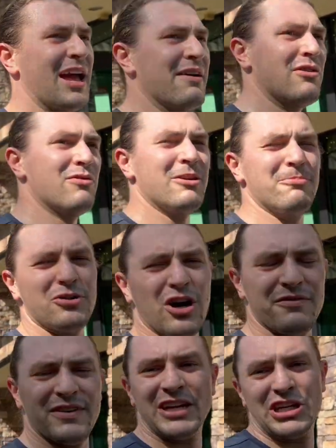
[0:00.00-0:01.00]
I haven't ripped
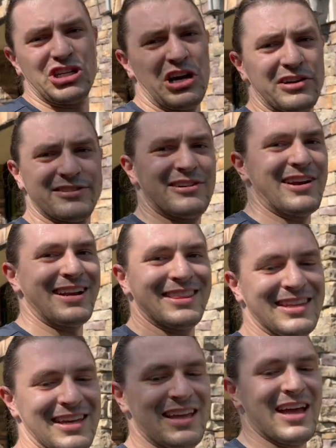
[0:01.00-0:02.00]
off any chunks or
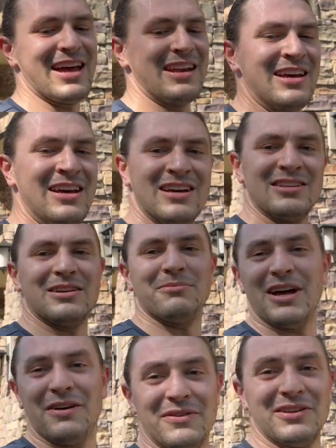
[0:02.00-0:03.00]
anything yet. So
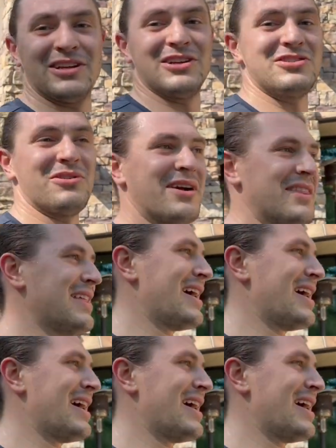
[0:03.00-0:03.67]
I'm definitely enjoying